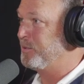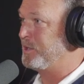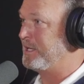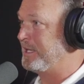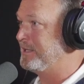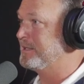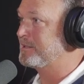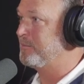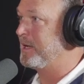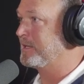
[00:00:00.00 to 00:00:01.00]
We need this
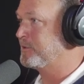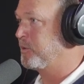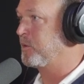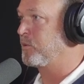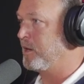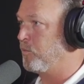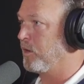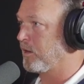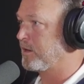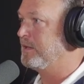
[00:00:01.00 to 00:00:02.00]
to make this program
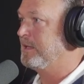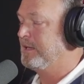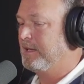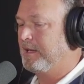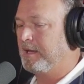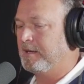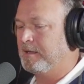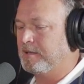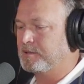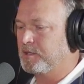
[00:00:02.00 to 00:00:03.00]
work. Yes.
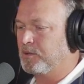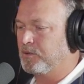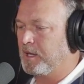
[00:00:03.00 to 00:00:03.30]
And so